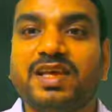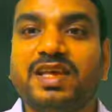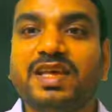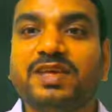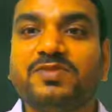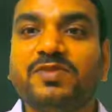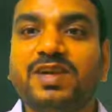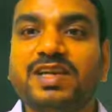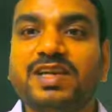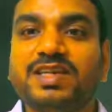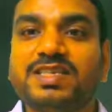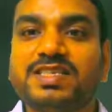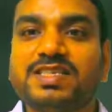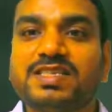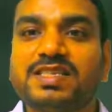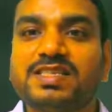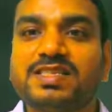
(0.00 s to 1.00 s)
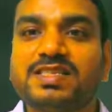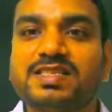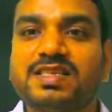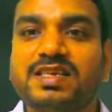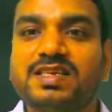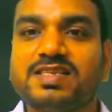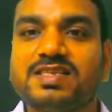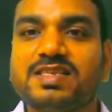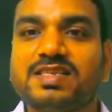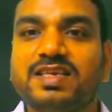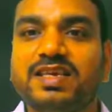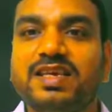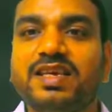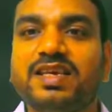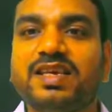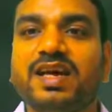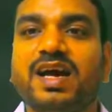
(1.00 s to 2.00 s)
equal distances
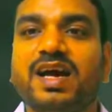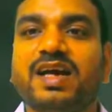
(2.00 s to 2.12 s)
in